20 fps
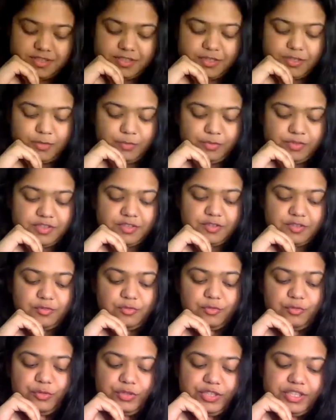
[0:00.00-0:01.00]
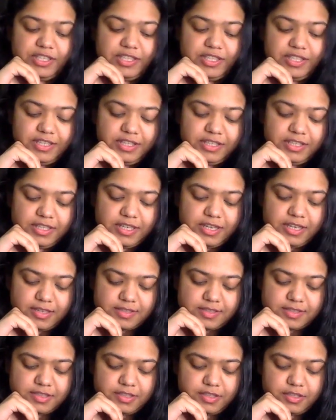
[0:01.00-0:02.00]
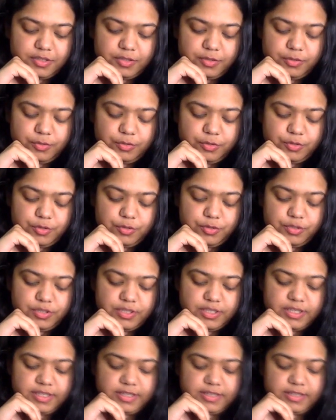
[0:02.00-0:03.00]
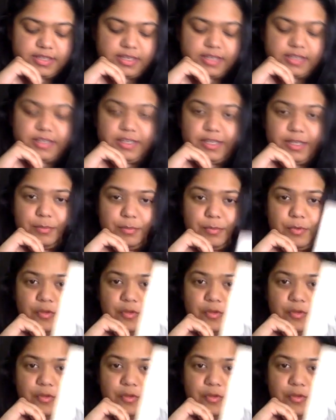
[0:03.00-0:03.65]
The universe is really asking you to take that leap